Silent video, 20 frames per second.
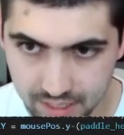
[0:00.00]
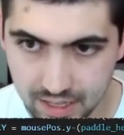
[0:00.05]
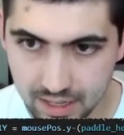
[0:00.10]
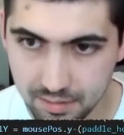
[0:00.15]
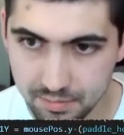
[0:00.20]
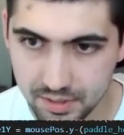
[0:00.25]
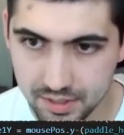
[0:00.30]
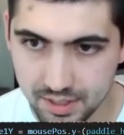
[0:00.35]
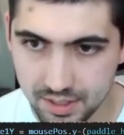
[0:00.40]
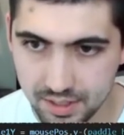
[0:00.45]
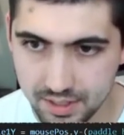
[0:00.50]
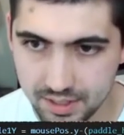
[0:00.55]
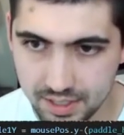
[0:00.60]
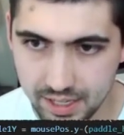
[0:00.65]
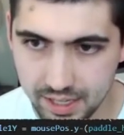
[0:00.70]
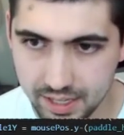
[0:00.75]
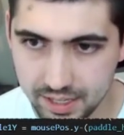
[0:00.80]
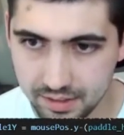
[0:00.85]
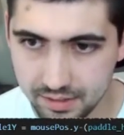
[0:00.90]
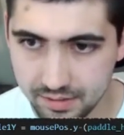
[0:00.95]
I'm just going to
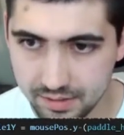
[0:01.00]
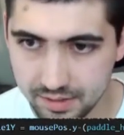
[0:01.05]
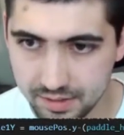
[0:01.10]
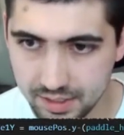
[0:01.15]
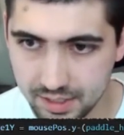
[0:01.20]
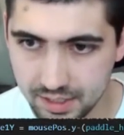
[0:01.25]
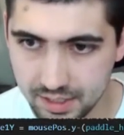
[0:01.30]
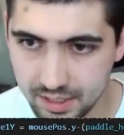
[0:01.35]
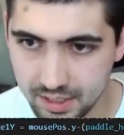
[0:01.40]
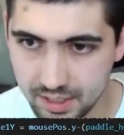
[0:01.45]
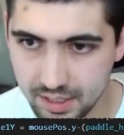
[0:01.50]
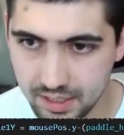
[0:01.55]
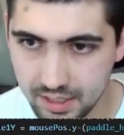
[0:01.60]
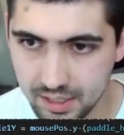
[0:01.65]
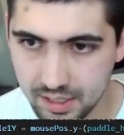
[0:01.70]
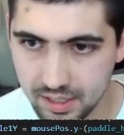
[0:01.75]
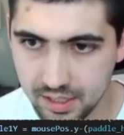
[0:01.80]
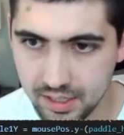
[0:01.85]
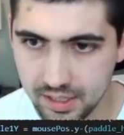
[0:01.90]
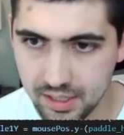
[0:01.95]
take a
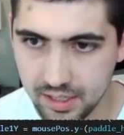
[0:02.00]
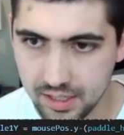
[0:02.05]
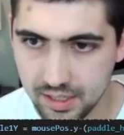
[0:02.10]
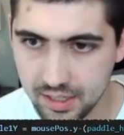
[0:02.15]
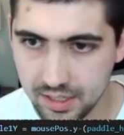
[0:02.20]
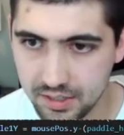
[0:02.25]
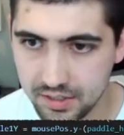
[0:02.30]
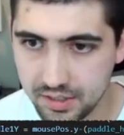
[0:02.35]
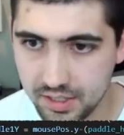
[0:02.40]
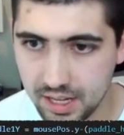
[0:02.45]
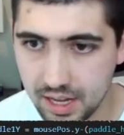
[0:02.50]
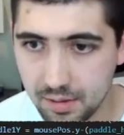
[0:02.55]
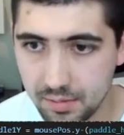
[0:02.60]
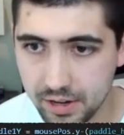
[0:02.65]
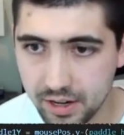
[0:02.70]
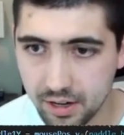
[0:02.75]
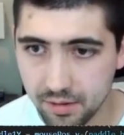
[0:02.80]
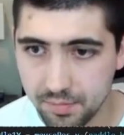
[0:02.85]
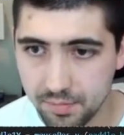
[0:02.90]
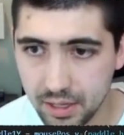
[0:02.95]
stab
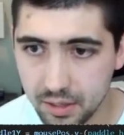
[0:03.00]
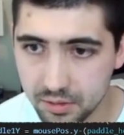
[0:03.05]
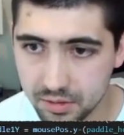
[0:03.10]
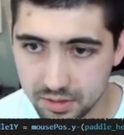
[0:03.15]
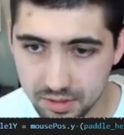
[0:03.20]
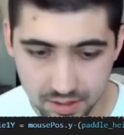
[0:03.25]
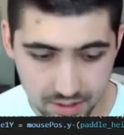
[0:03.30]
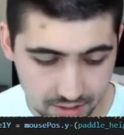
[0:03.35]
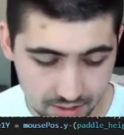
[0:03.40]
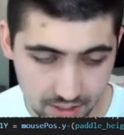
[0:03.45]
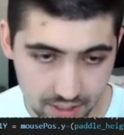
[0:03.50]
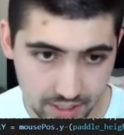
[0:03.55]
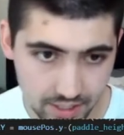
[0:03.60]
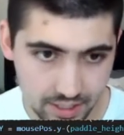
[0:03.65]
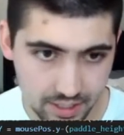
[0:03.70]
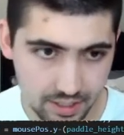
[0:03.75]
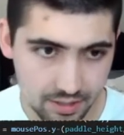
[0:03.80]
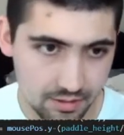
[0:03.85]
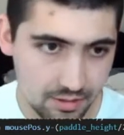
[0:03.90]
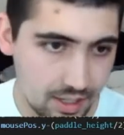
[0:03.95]
here. Mouse click,
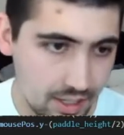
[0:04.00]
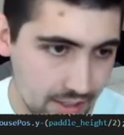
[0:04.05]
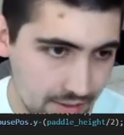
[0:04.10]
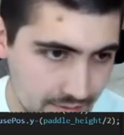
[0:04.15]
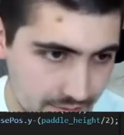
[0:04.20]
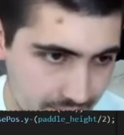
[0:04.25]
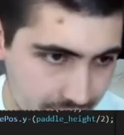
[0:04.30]
right?